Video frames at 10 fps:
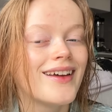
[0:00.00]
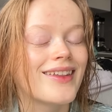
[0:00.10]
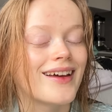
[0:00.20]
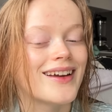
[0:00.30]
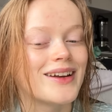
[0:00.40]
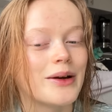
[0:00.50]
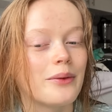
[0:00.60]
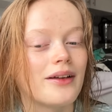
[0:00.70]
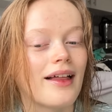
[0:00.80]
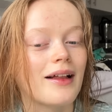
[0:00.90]
that I know
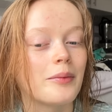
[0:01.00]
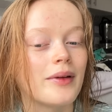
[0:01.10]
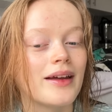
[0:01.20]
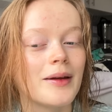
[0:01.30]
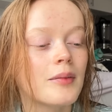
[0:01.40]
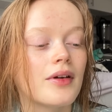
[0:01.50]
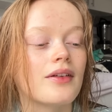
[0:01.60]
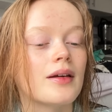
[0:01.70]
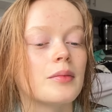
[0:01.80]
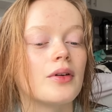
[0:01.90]
will help me, because
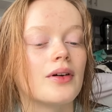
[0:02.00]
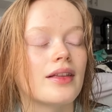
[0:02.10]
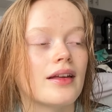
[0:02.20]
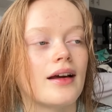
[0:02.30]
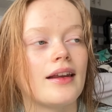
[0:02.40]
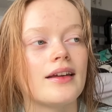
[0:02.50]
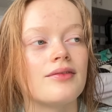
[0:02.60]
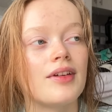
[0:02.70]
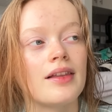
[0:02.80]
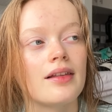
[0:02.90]
I'm not entirely
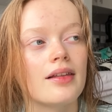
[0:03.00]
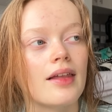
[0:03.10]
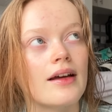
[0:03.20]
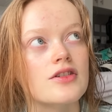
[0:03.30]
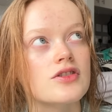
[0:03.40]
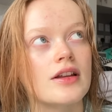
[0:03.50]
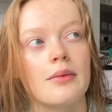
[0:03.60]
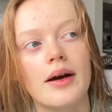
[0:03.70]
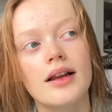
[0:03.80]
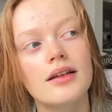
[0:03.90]
convinced they actually
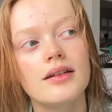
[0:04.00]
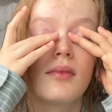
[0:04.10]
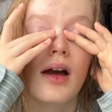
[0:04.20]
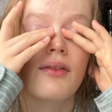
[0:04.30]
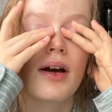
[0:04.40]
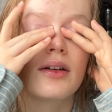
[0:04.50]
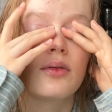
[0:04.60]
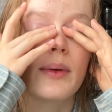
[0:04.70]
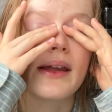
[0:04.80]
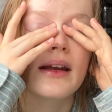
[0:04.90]
will. I've had a
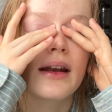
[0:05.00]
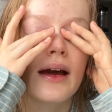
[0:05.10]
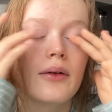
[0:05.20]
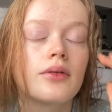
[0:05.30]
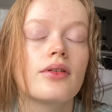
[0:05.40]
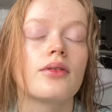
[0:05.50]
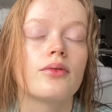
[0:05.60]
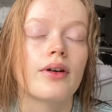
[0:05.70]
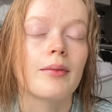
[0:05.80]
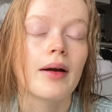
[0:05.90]
week now to
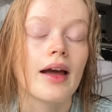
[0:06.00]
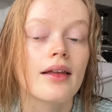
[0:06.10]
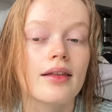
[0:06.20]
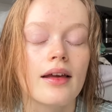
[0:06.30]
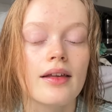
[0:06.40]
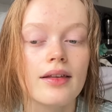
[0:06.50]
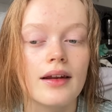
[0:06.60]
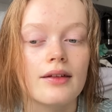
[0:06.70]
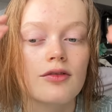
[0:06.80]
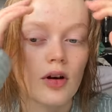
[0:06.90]
write my essays, and
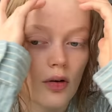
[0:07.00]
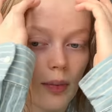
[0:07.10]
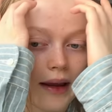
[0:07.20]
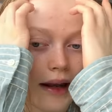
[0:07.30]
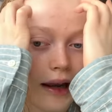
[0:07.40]
I've got a week